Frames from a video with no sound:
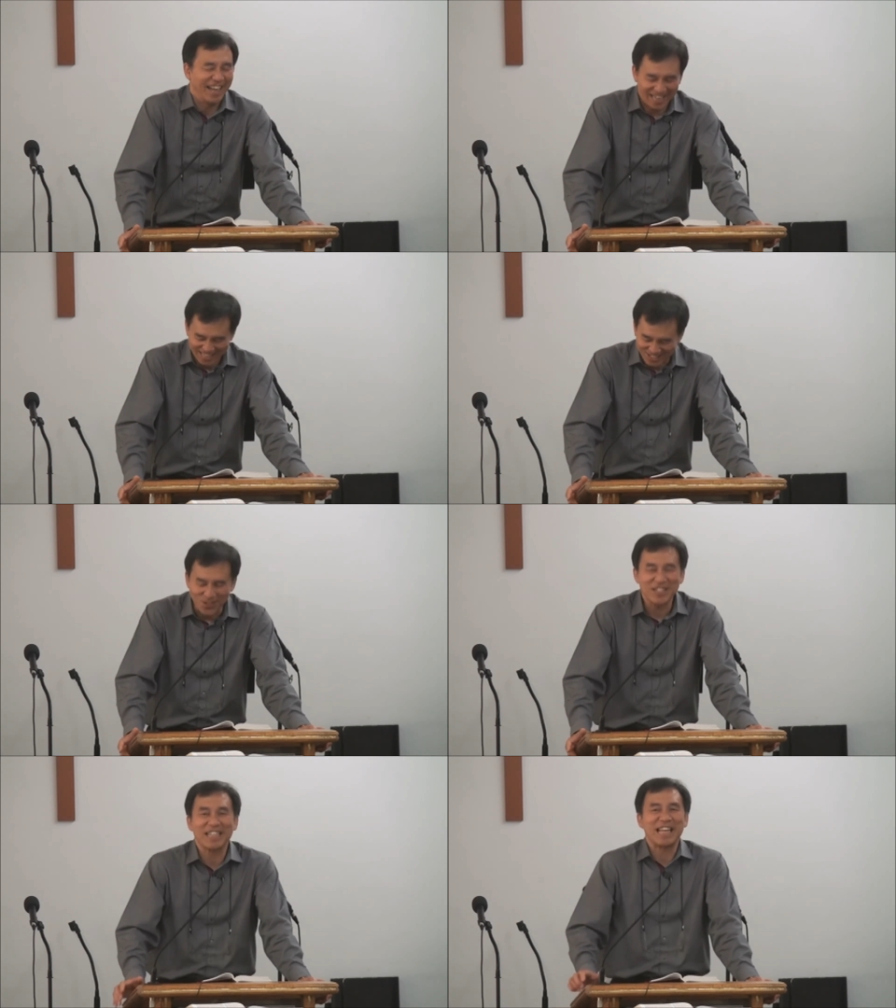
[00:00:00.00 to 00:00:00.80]
And it
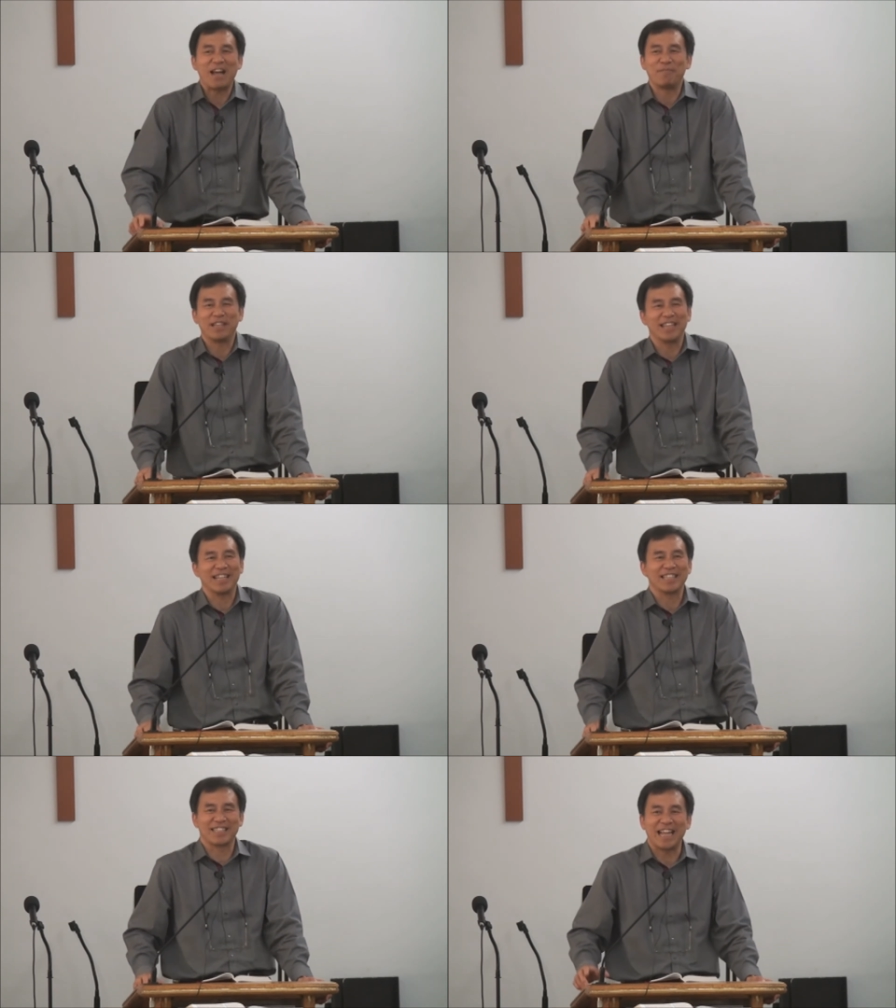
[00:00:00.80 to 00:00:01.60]
so just happened
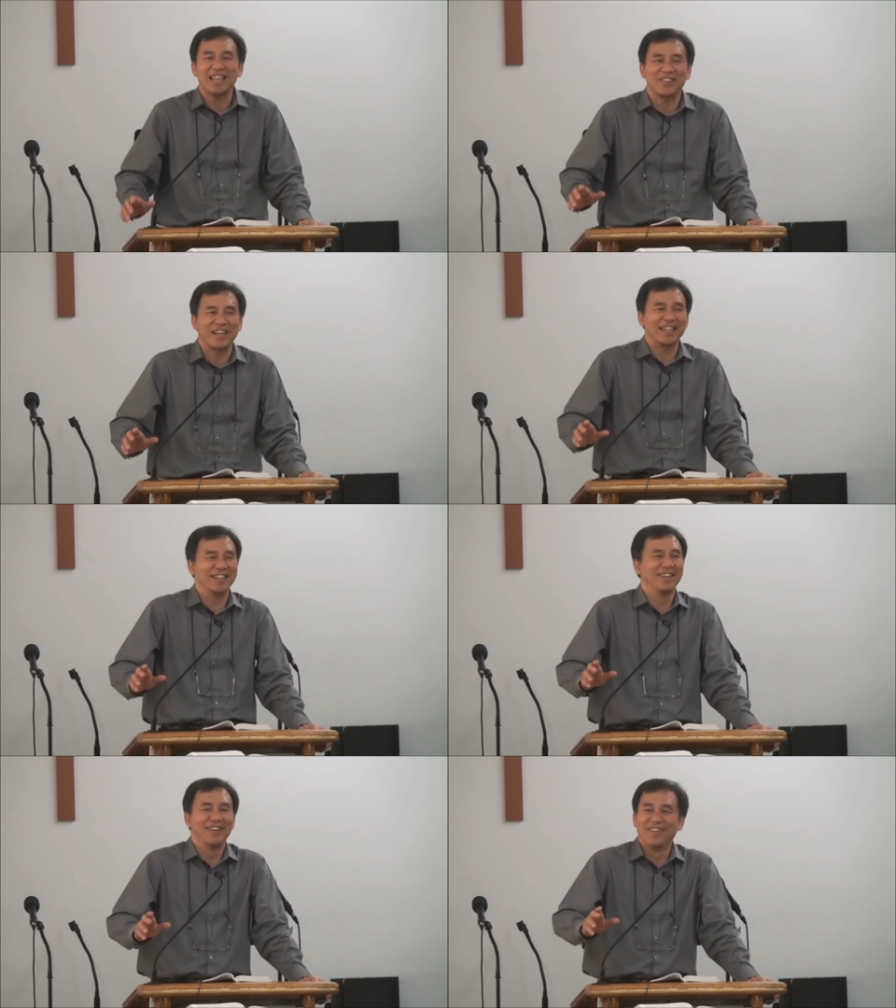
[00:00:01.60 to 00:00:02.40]
that
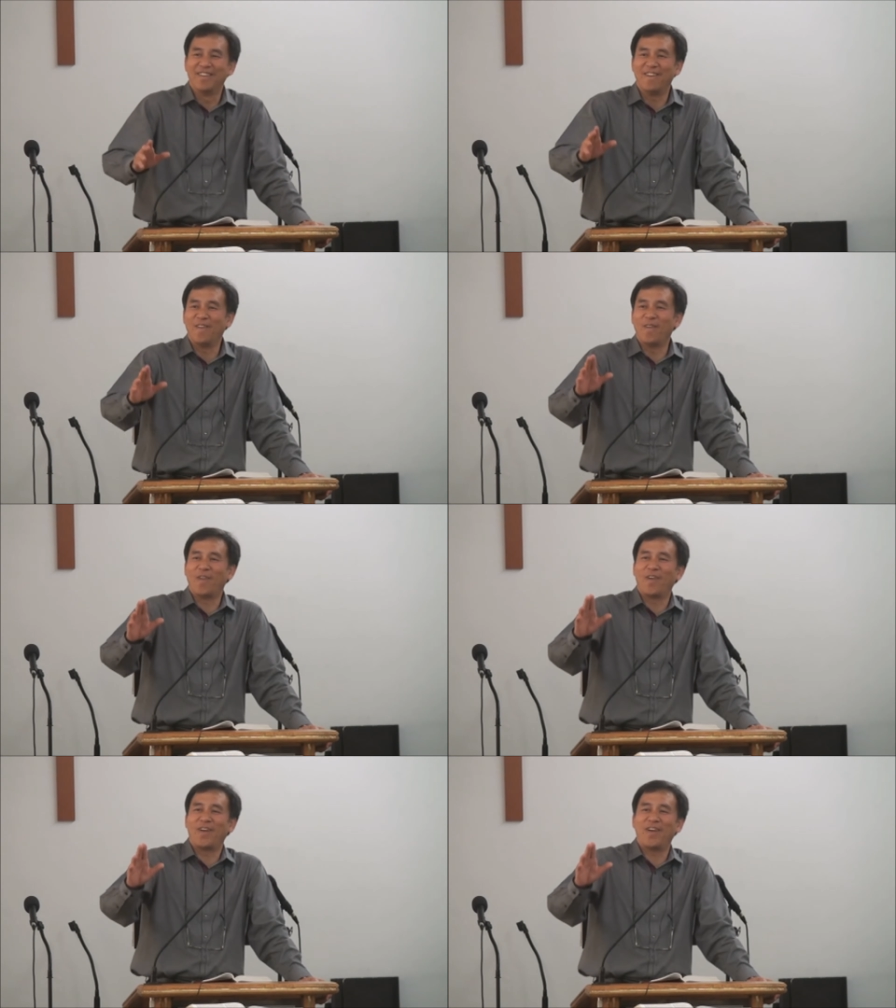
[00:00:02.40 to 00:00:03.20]
Cedric
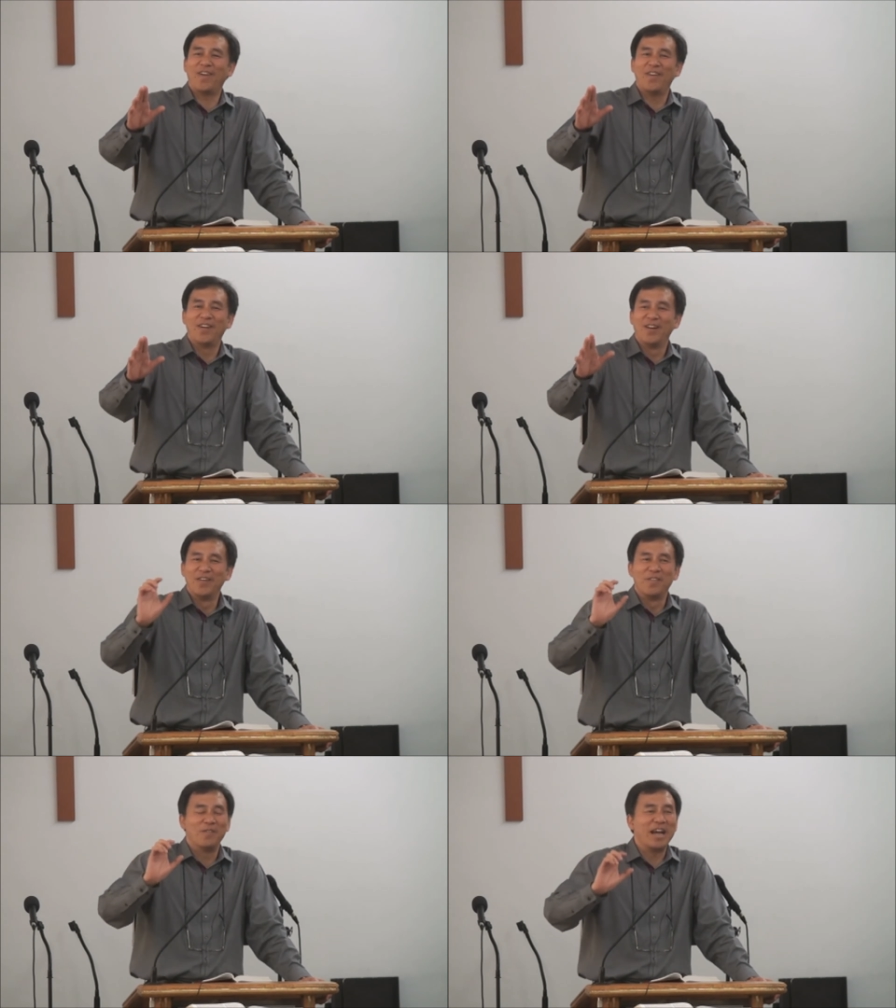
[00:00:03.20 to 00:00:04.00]
or
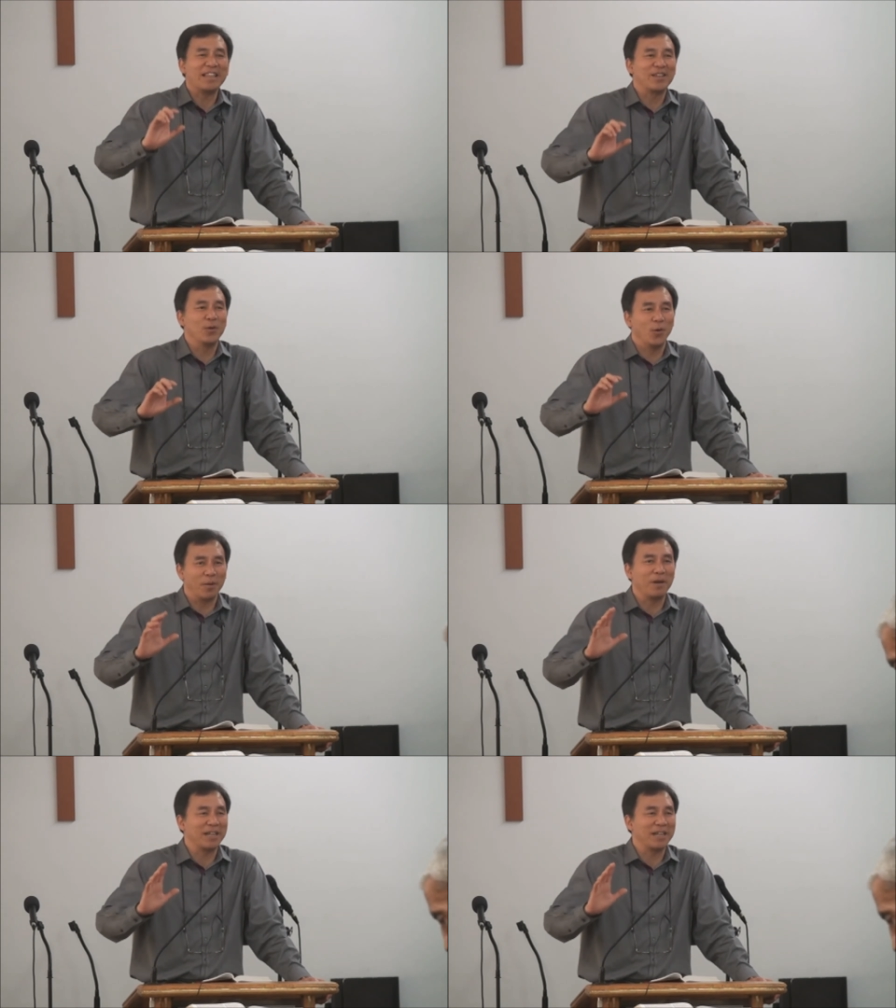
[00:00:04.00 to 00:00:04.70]
Matthew, who are